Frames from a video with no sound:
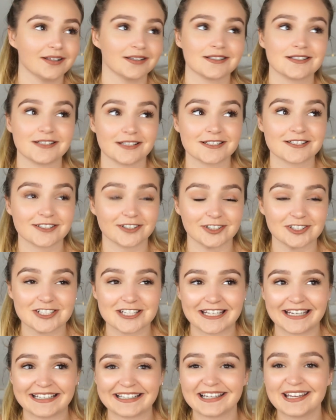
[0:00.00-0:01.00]
It's
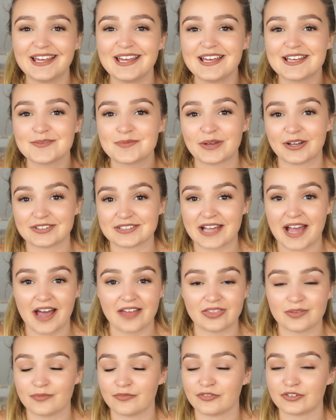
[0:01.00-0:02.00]
disgusting because I
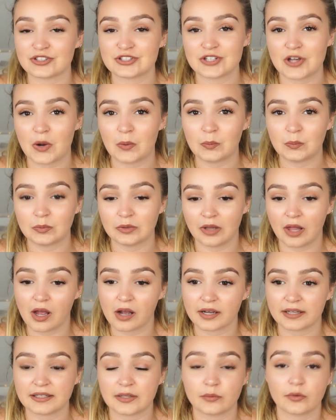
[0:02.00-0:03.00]
had them for so
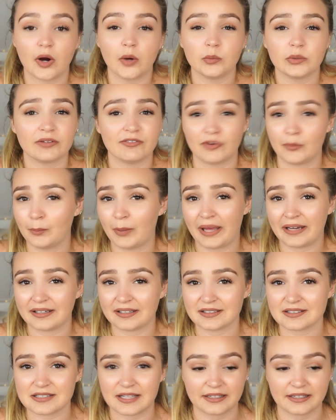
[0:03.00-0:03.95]
long and they were only from Pennies,